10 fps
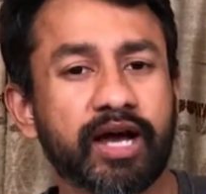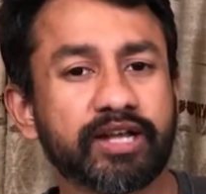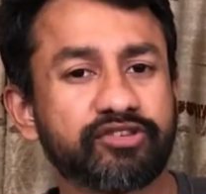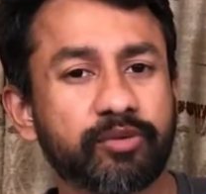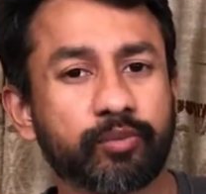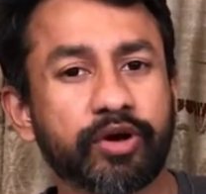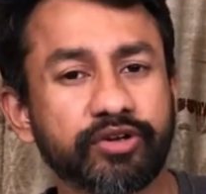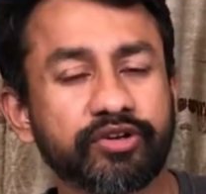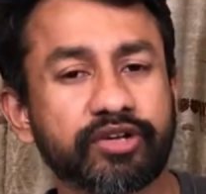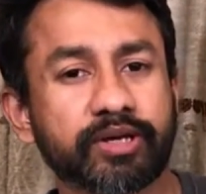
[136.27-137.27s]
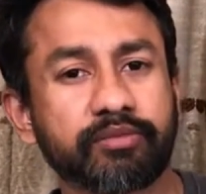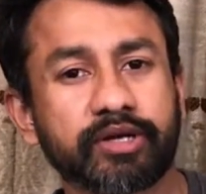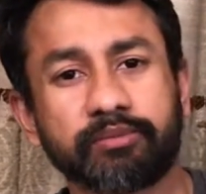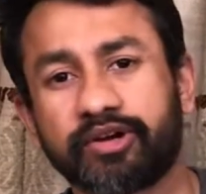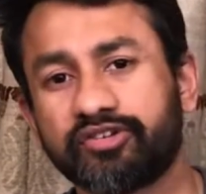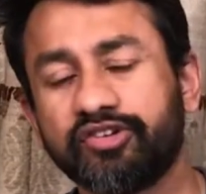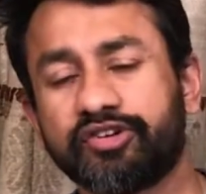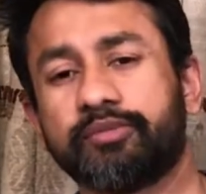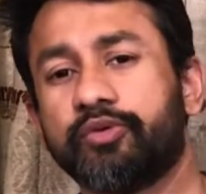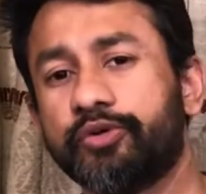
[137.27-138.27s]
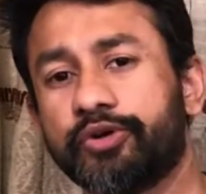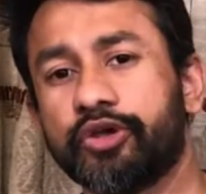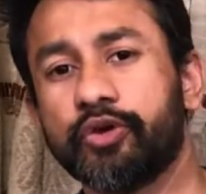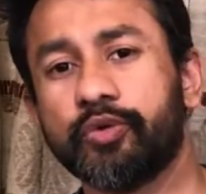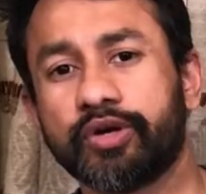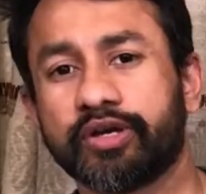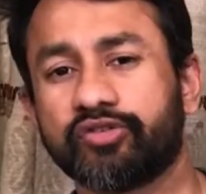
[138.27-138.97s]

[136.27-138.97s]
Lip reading: At some point in time, my sister moved to UK.